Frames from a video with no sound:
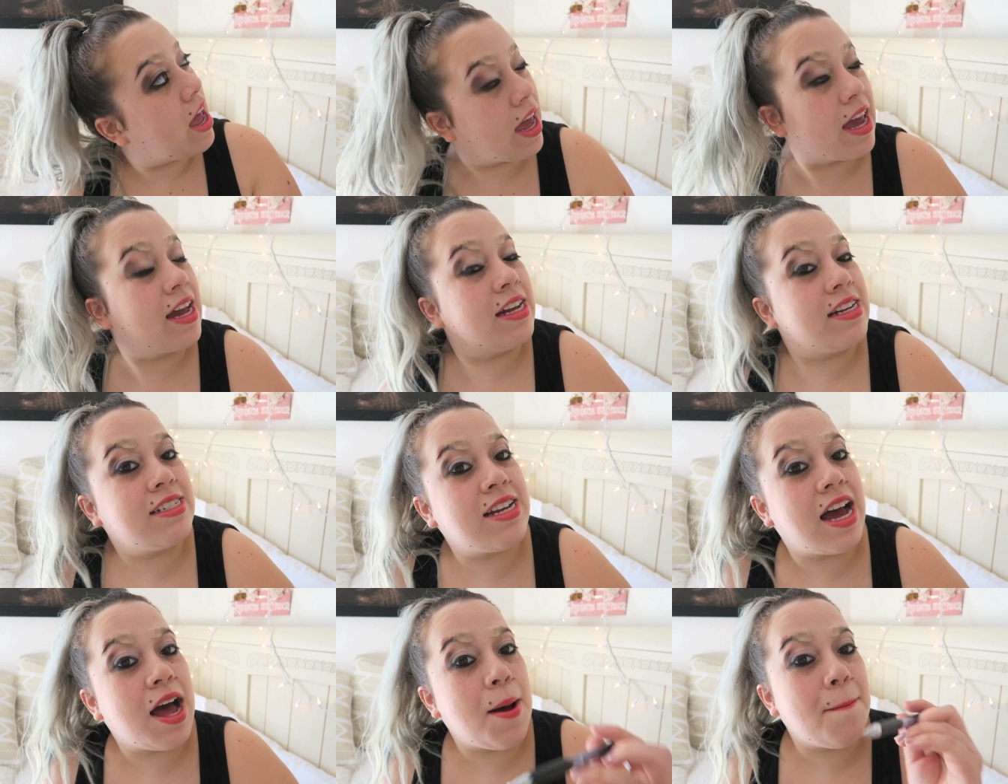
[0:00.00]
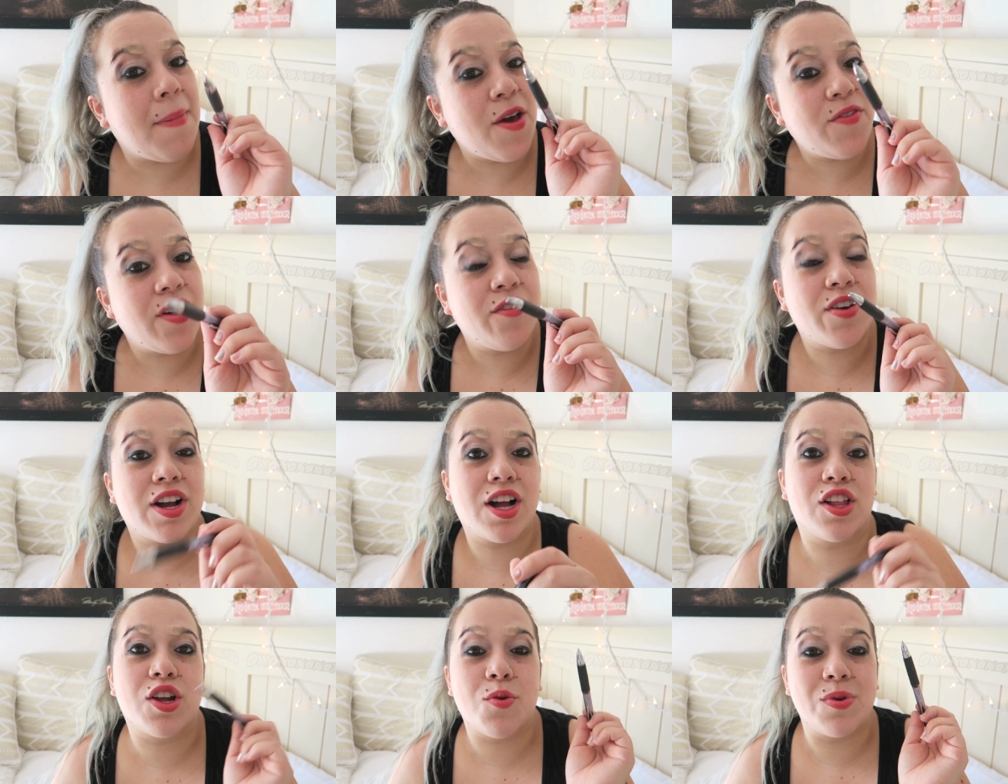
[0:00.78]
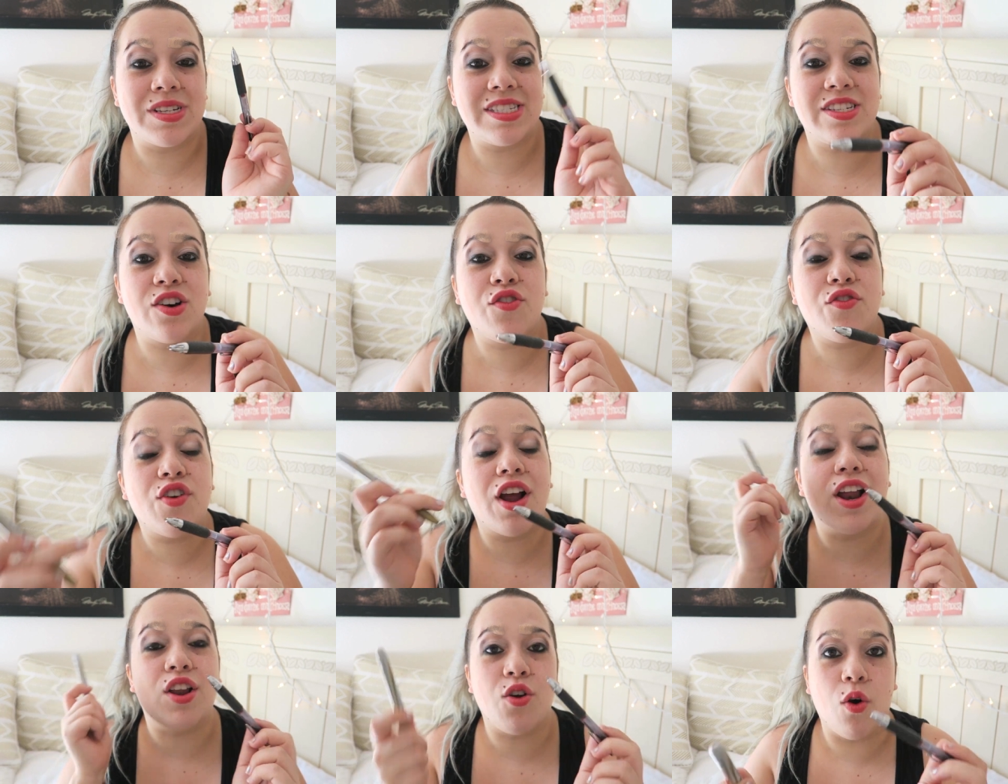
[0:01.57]
And my favorite color was
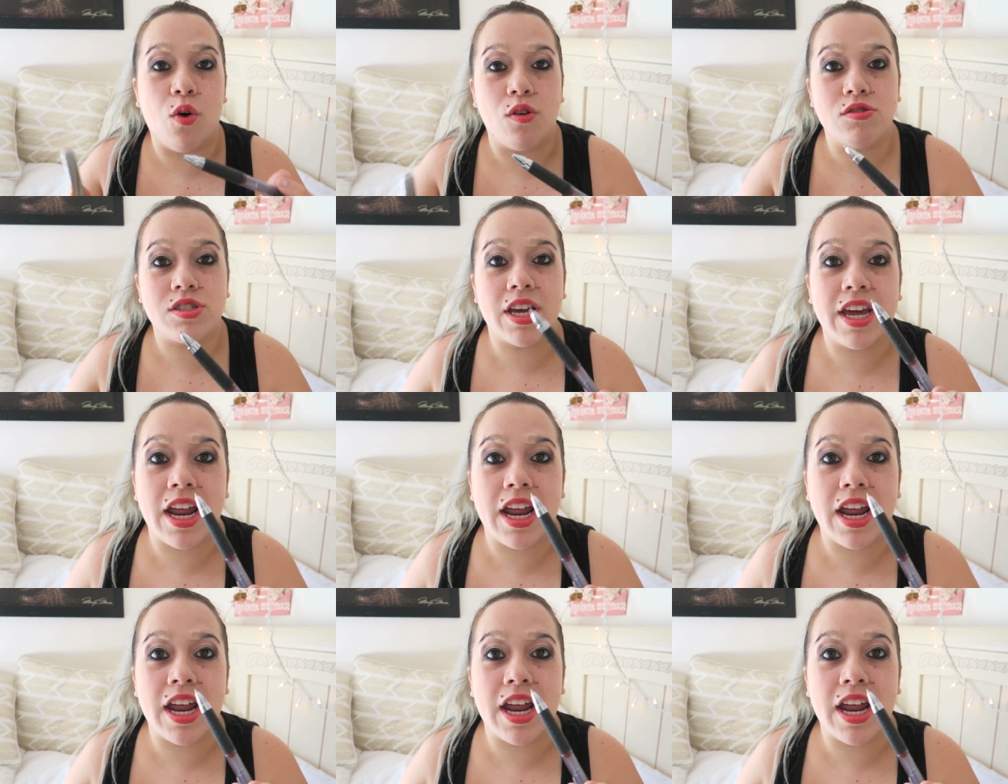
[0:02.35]
silver and gold.